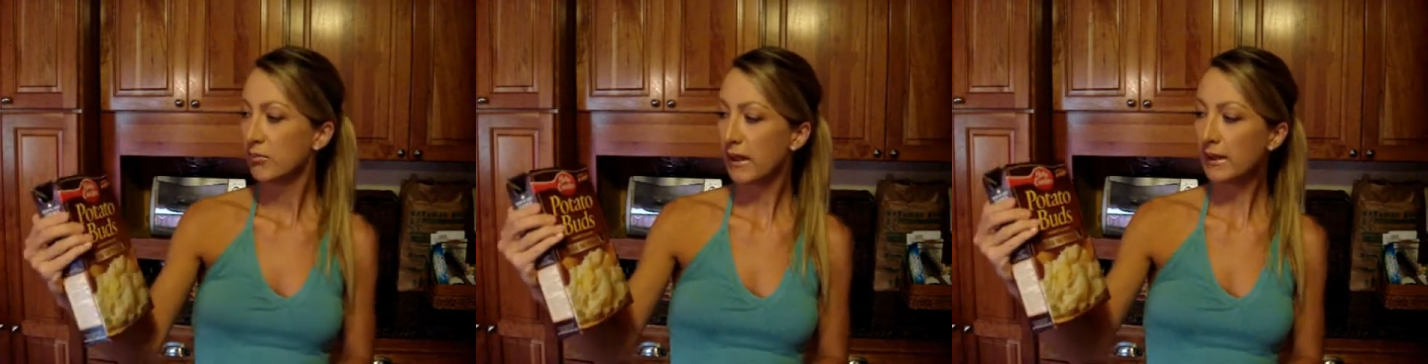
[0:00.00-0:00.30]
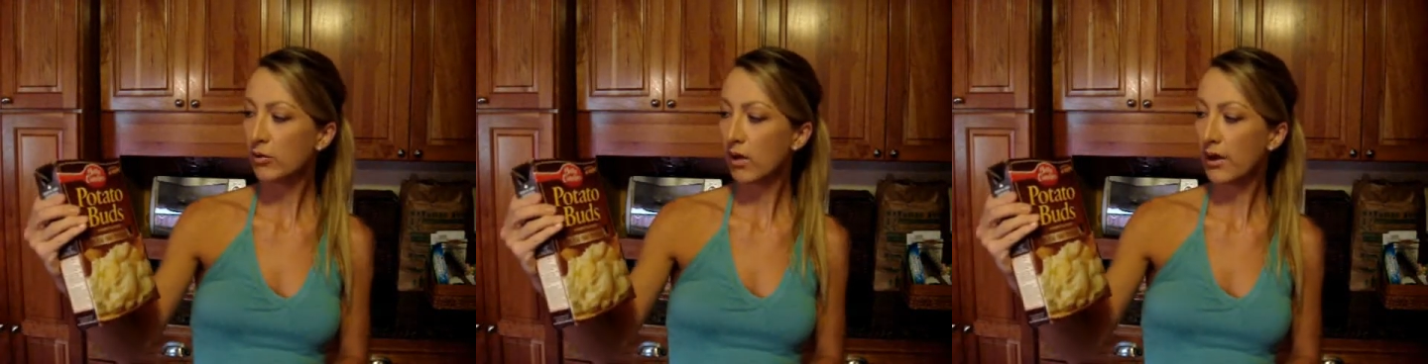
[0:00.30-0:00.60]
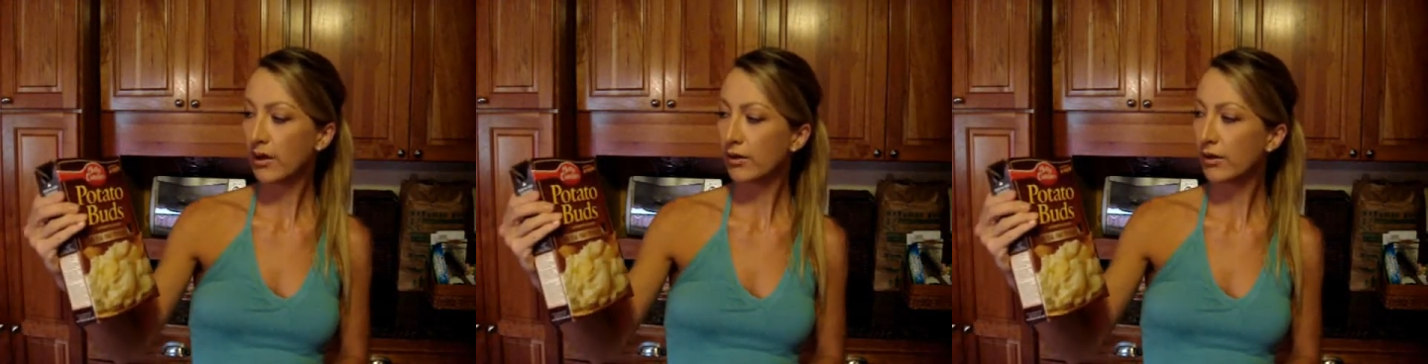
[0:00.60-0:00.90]
Betty
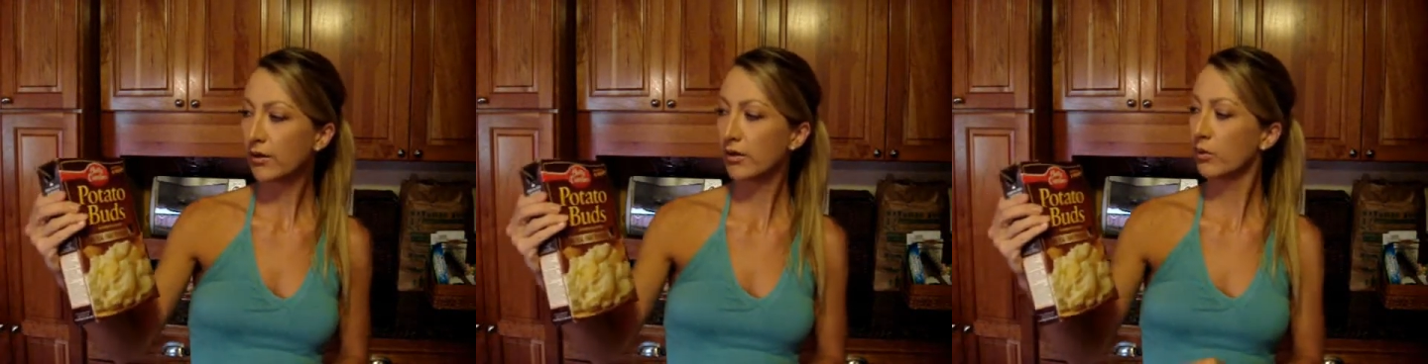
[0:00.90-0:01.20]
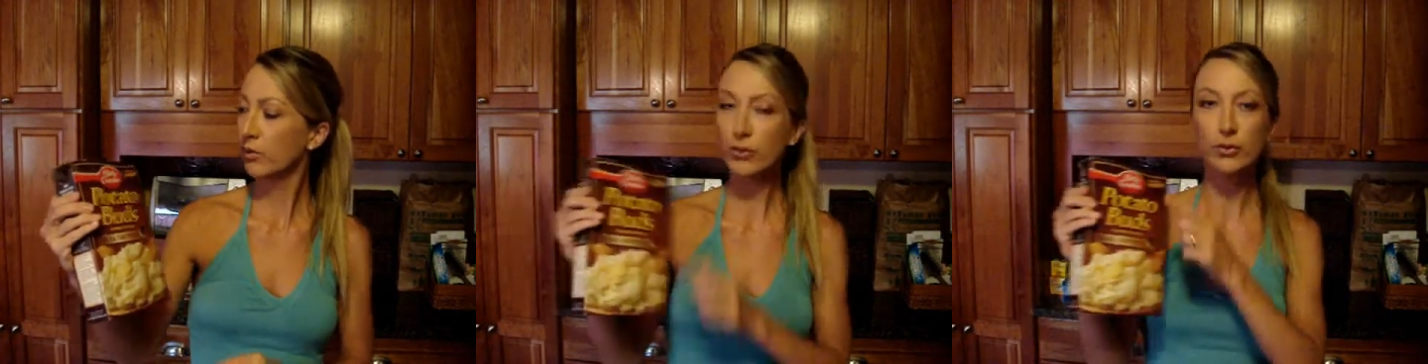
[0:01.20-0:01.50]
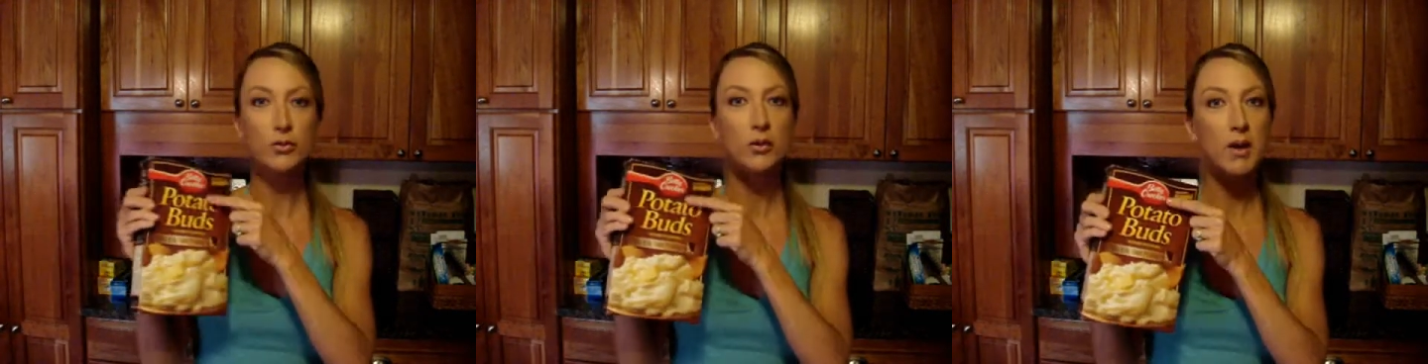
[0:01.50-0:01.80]
Crocker,
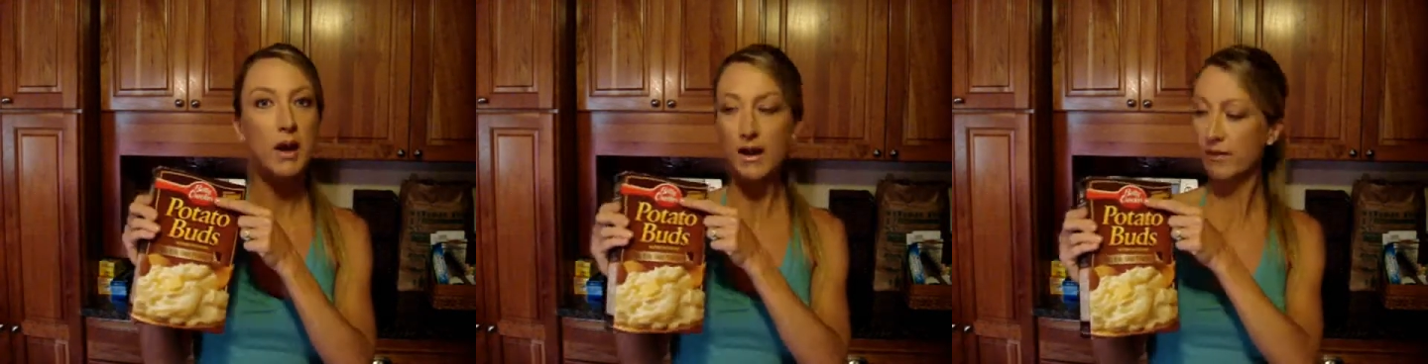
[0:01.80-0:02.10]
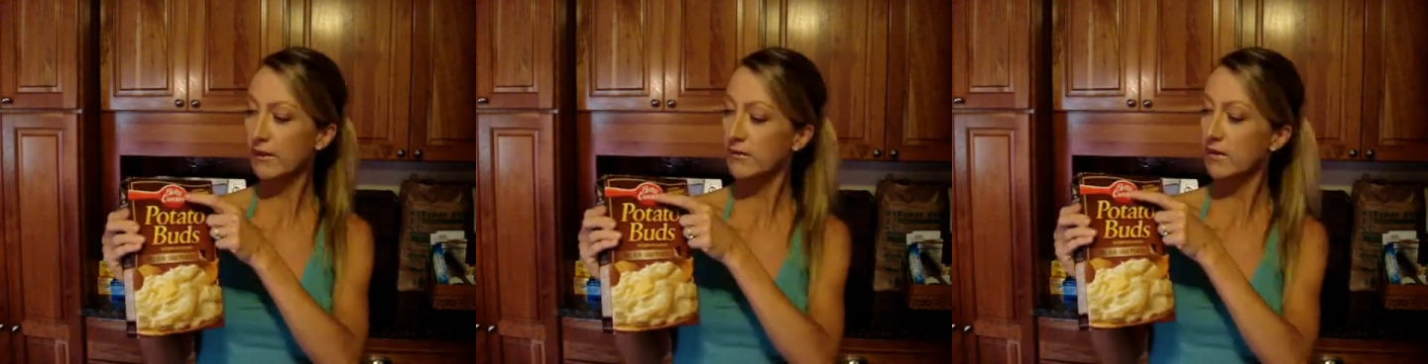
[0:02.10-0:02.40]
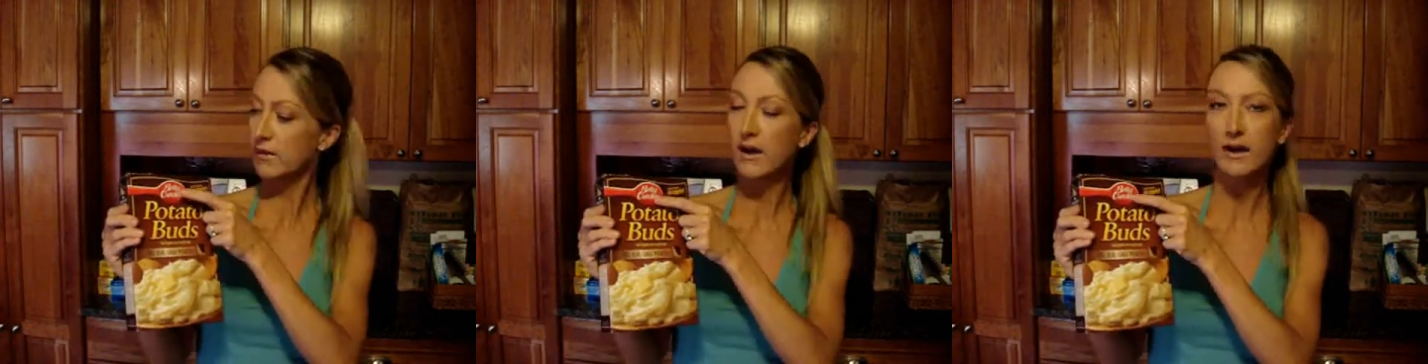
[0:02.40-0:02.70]
ooh, uh, that's
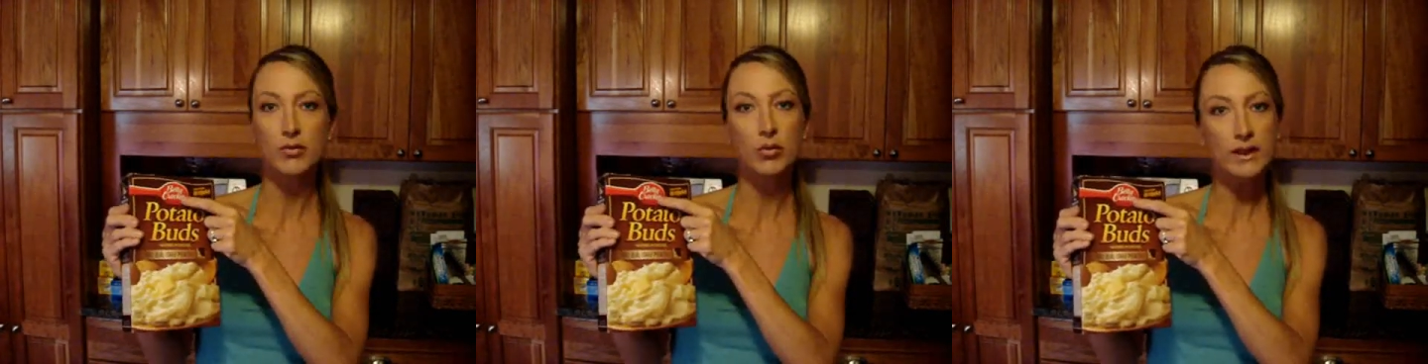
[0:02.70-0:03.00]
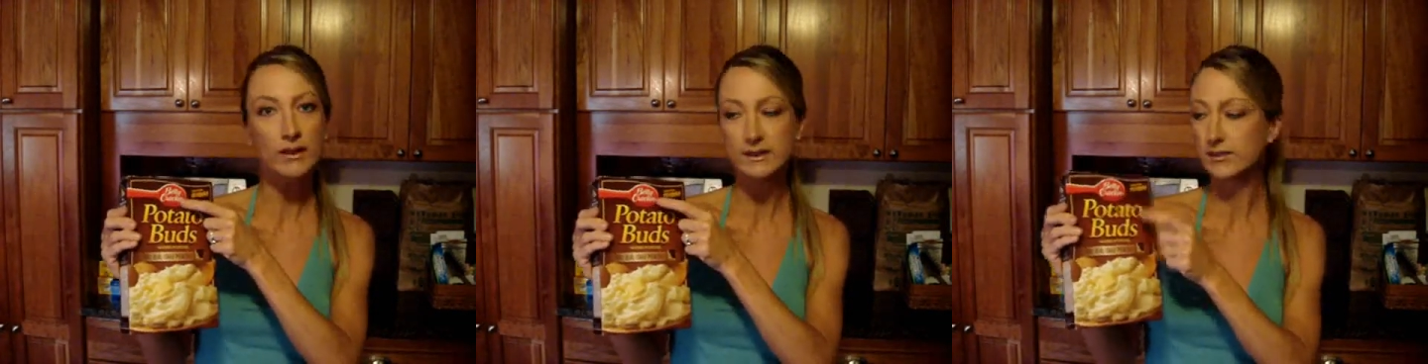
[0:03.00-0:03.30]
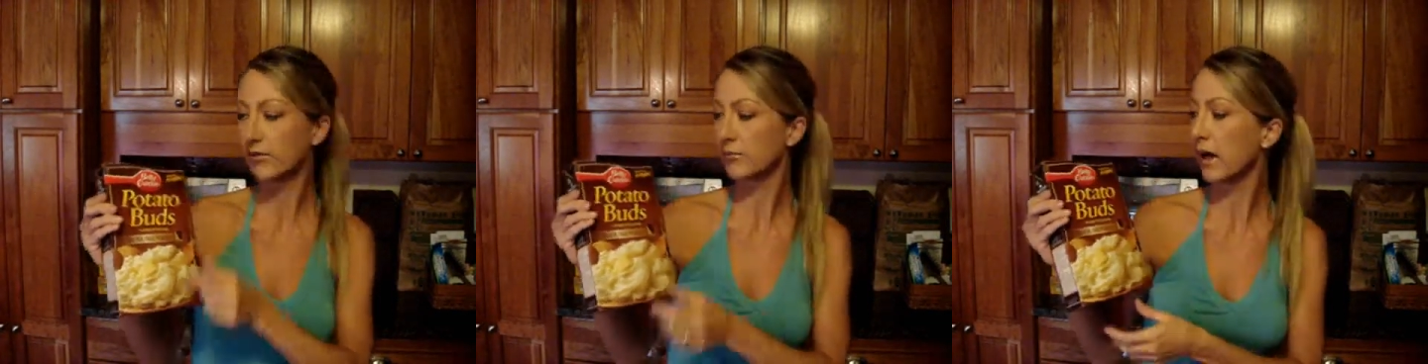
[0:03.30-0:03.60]
a, a
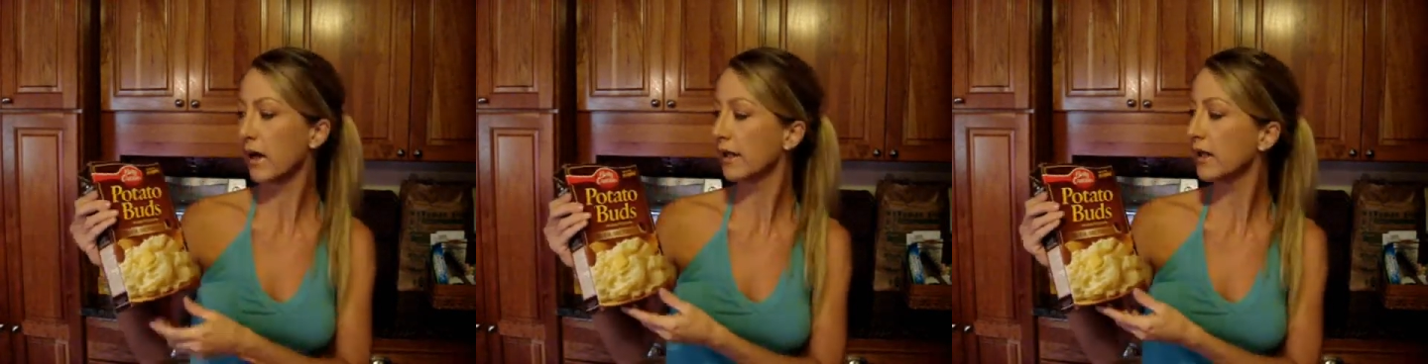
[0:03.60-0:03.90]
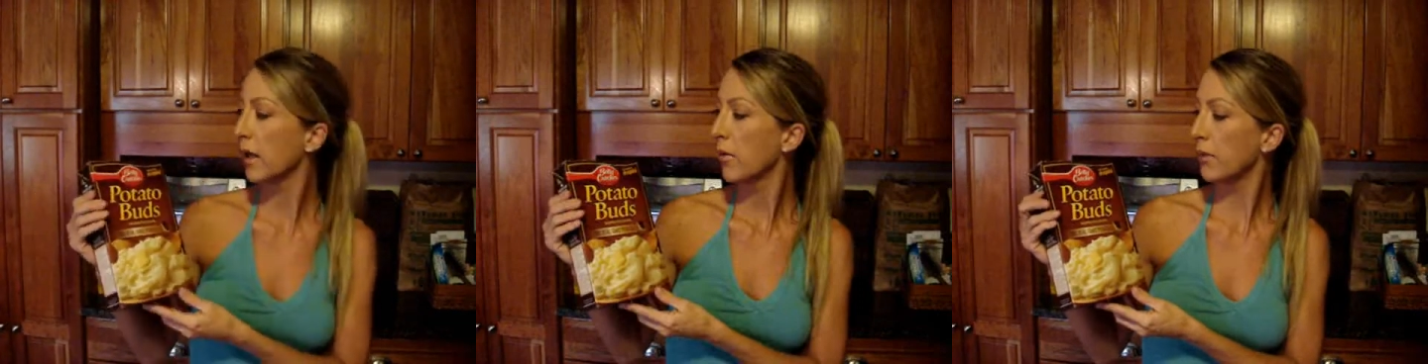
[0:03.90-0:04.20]
relative of mine.